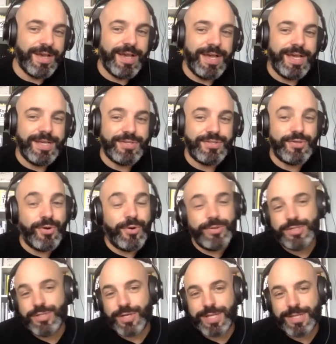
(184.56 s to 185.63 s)
is to
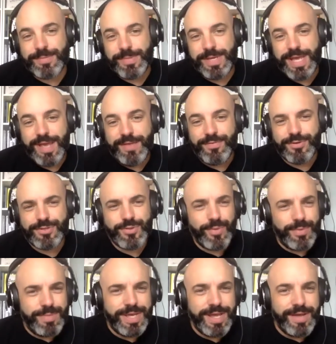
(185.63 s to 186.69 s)
always look at the behavior. So
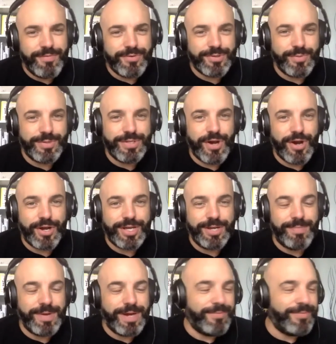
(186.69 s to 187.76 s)
what behaviors are we talking
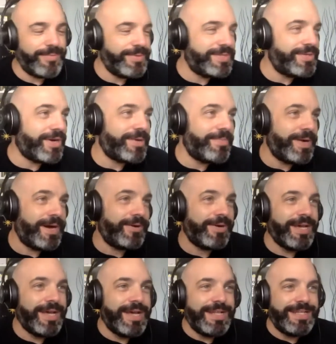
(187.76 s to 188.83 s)
about? When we talk about
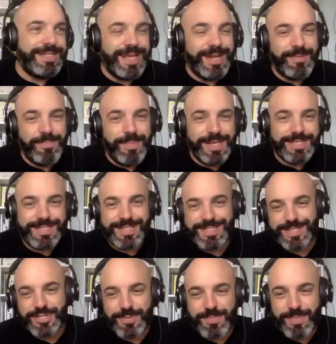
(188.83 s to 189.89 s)
database
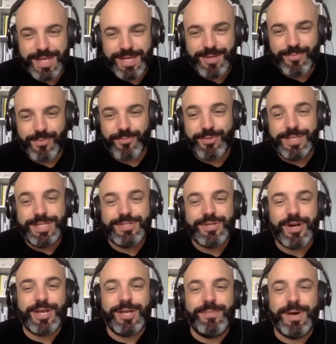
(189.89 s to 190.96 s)
decision making, we're really
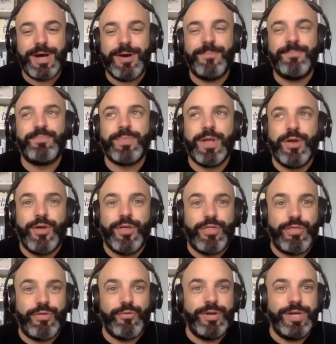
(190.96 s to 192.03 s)
talking about
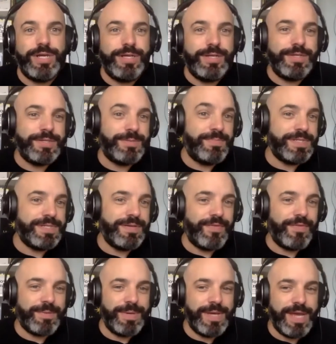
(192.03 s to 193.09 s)
three
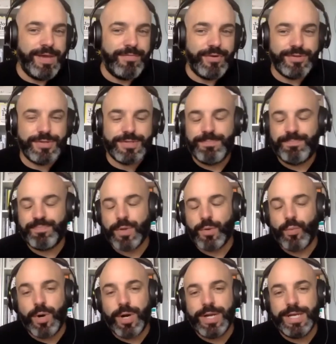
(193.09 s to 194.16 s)
specific behaviors.
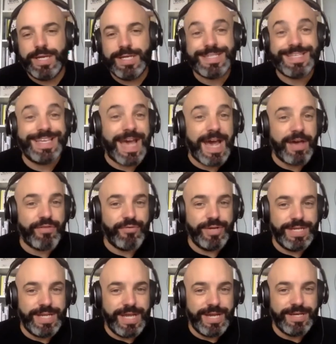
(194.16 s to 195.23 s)
One is
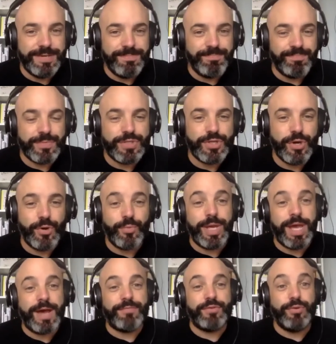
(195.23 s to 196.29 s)
gathering data. So we
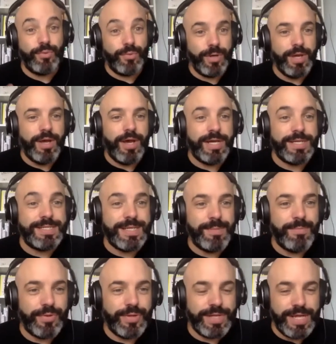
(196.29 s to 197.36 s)
have to
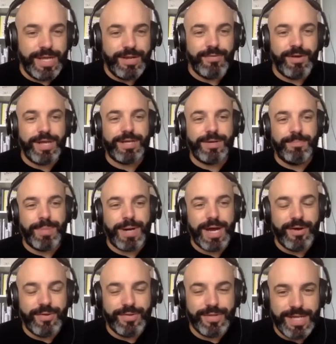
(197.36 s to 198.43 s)
assemble the data, right?
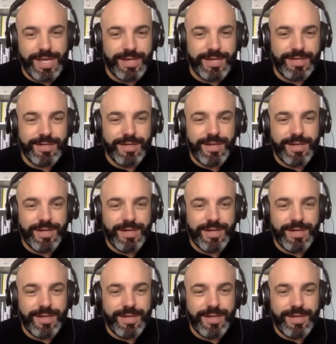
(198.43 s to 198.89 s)
Compile the data.